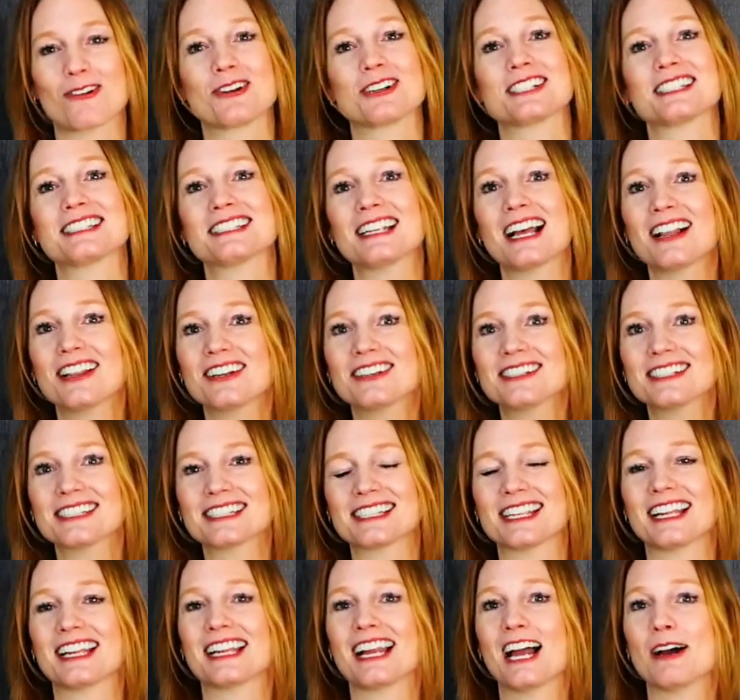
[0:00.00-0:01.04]
or sellers
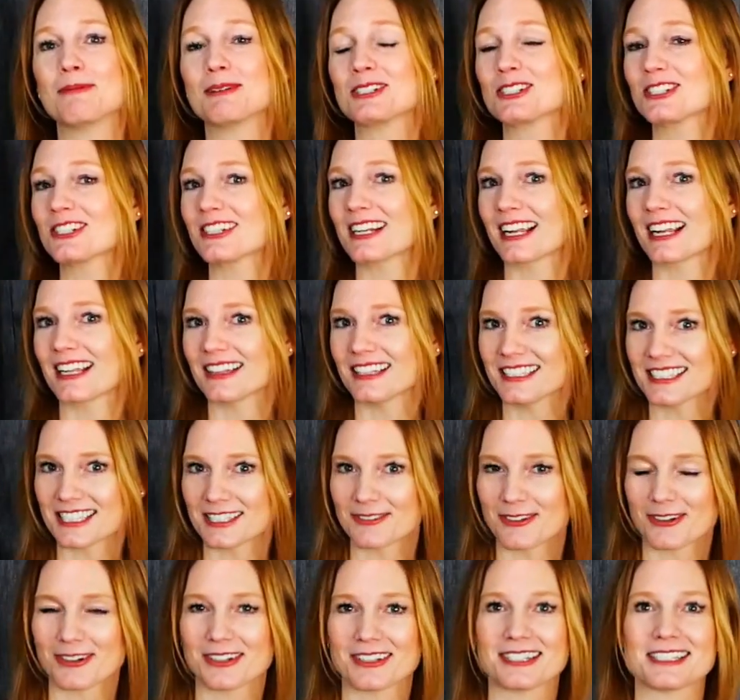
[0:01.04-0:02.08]
saying, how much should I list for?